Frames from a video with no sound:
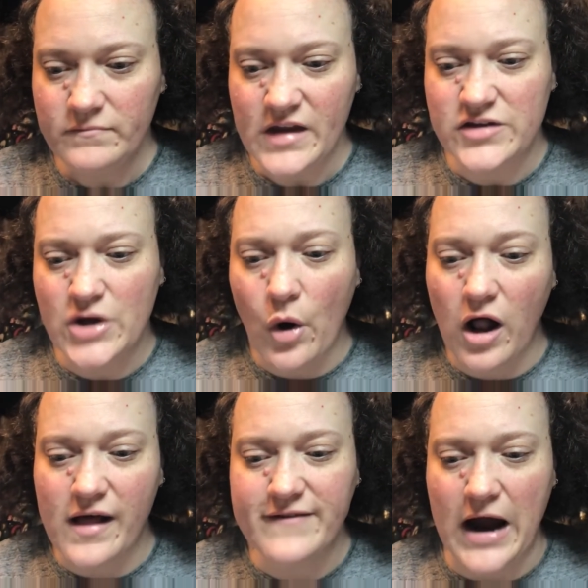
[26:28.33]
So all
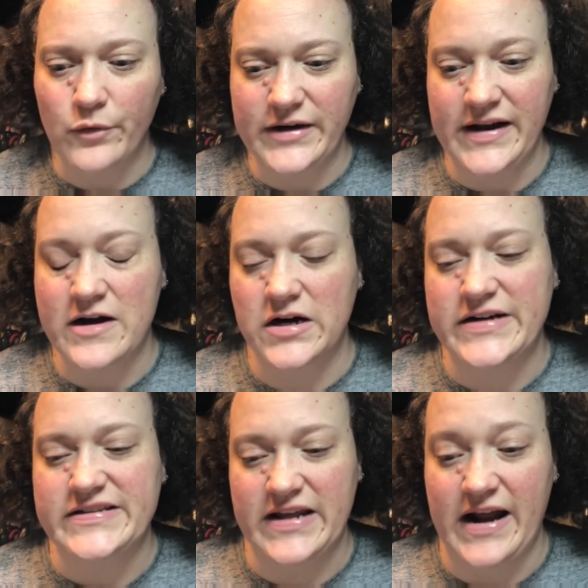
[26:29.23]
I've got written here is
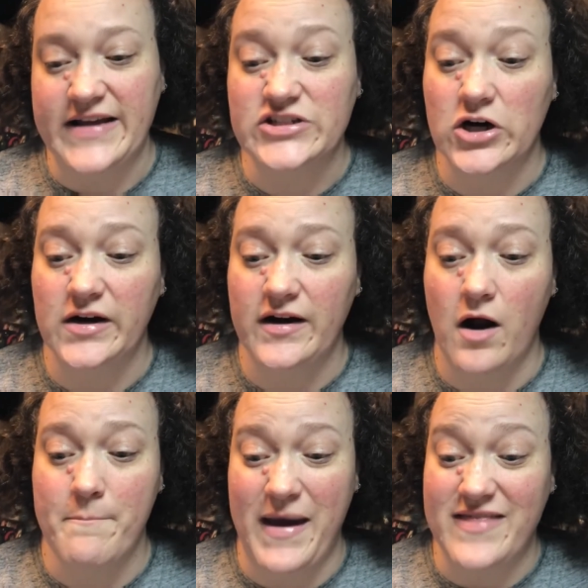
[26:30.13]
that I started
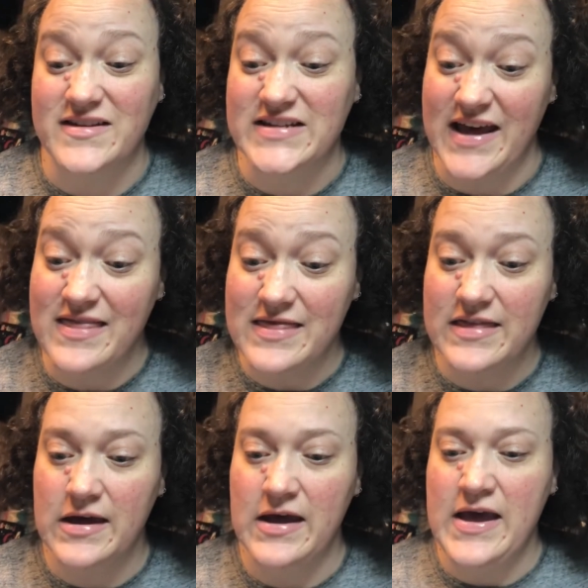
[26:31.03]
on May the 10th,
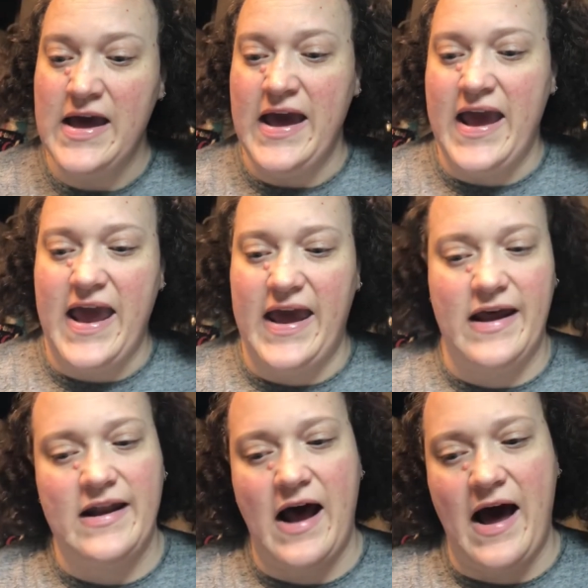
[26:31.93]

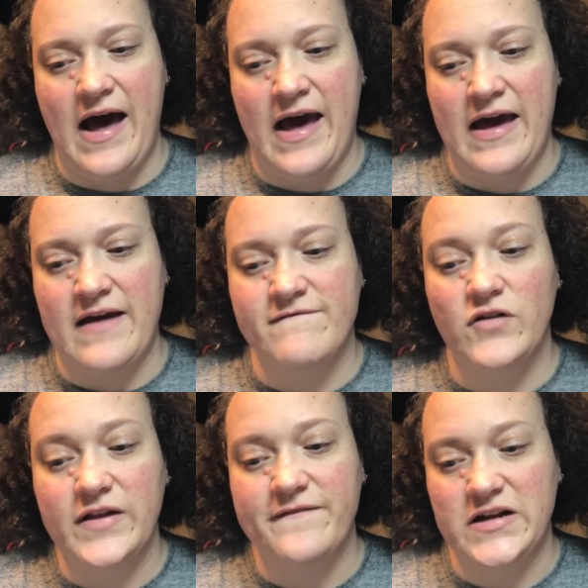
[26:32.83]
and I
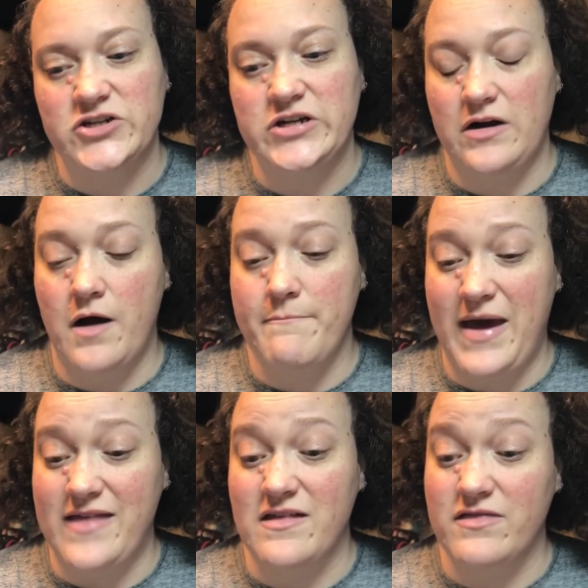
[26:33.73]
fully finished it on May
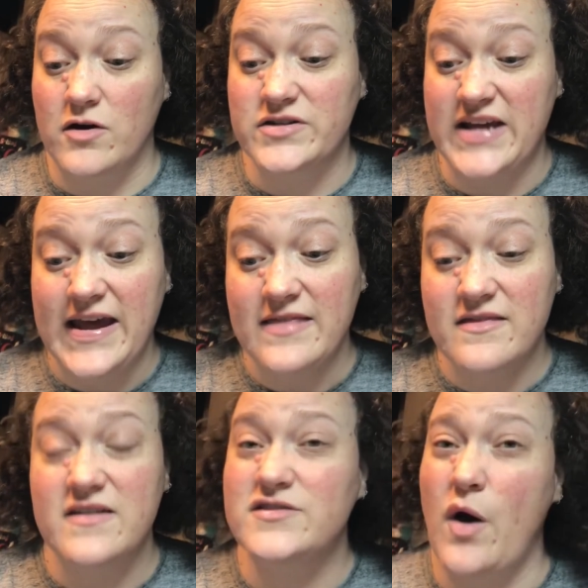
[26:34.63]
the 13th.
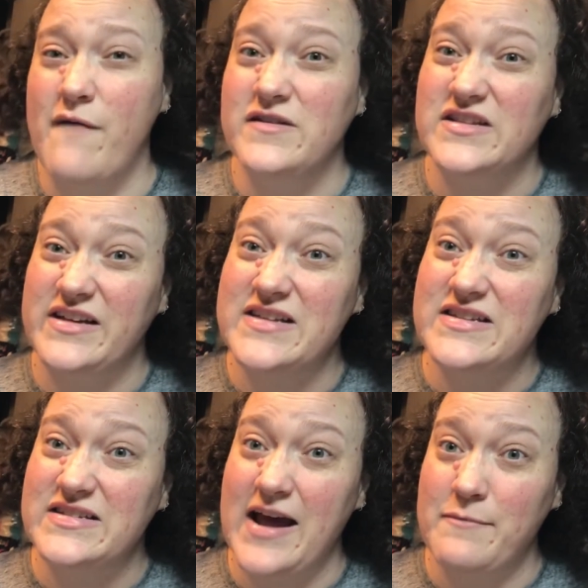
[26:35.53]
So obviously it
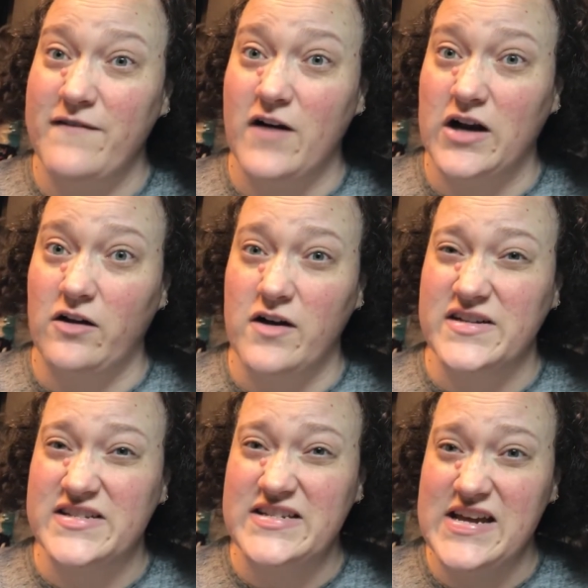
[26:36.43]
didn't take me very long to
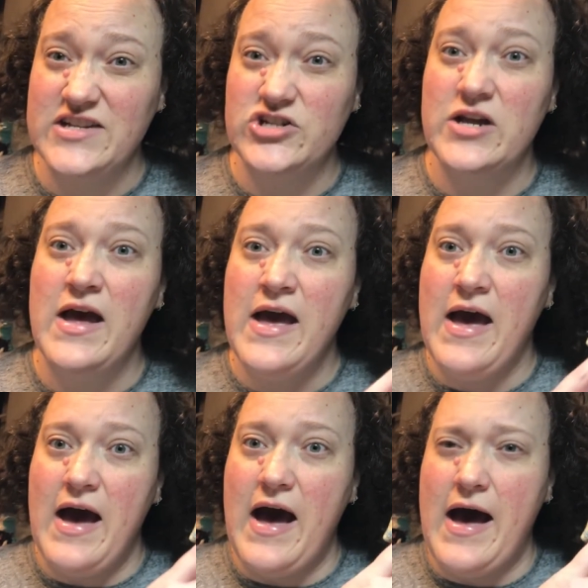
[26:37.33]
stitch.
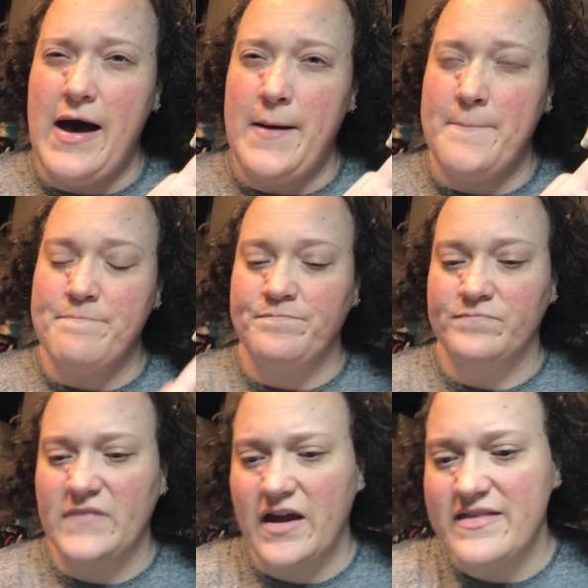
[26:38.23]

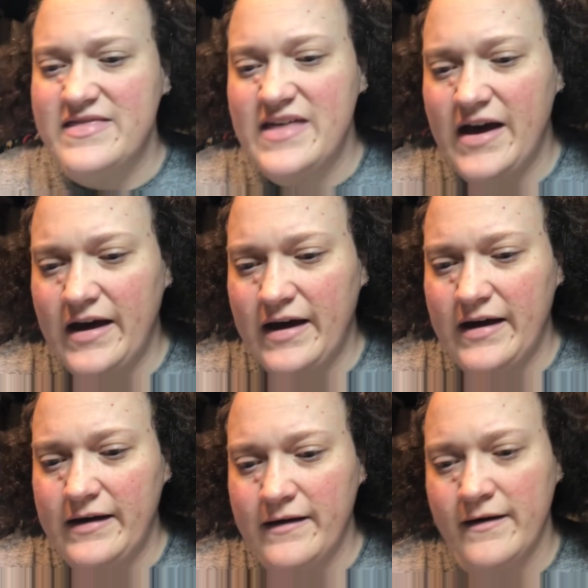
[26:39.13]
The
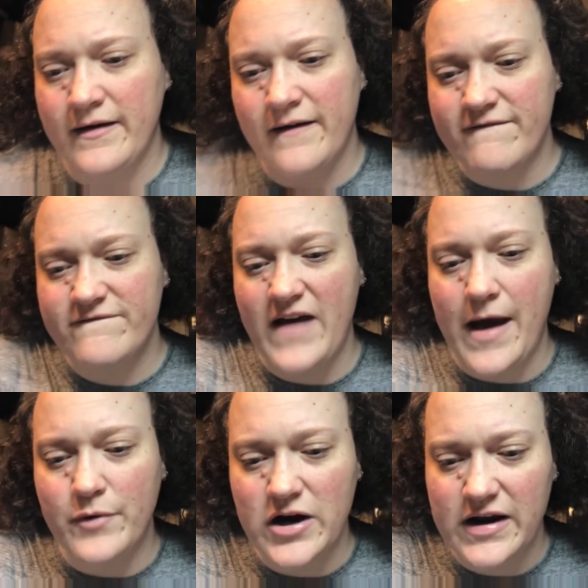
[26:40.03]

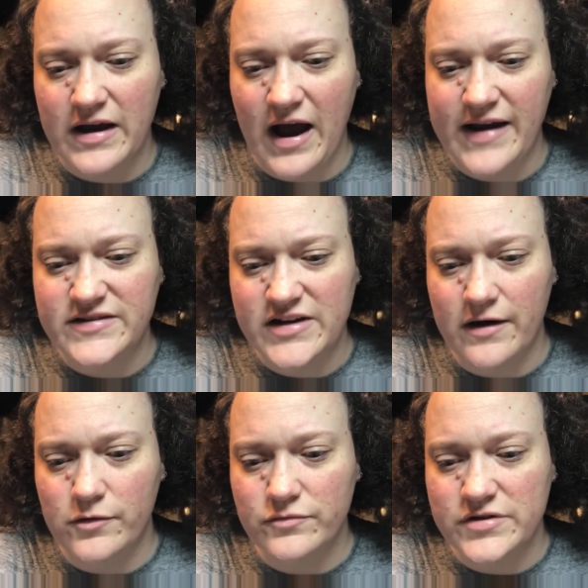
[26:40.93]
fabric, I do